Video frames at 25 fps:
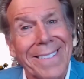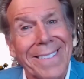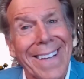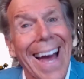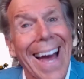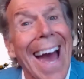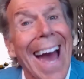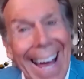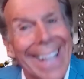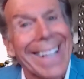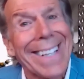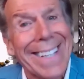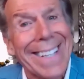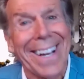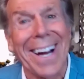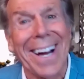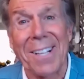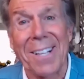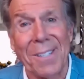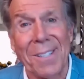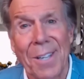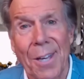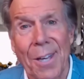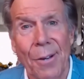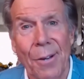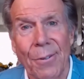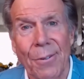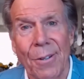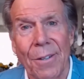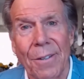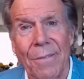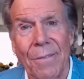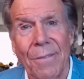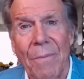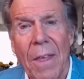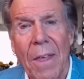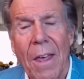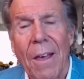hadn't gotten
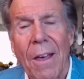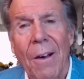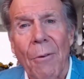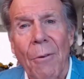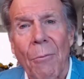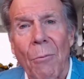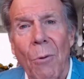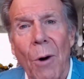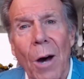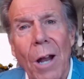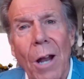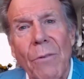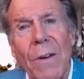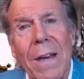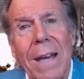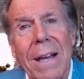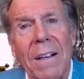killed? What if he